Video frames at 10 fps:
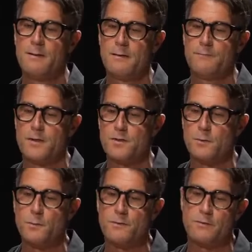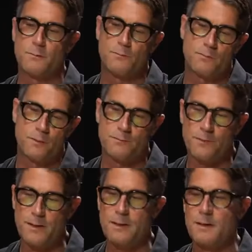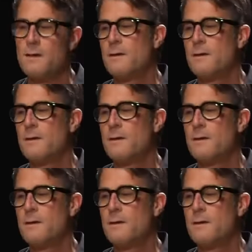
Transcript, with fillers: conventional wisdom was sort of like,